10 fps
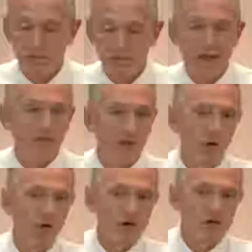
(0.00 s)
that the
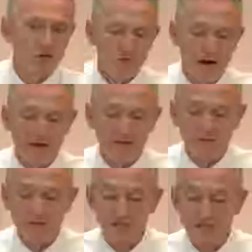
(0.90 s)
Lord is
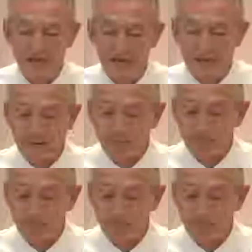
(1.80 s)
directing me to take.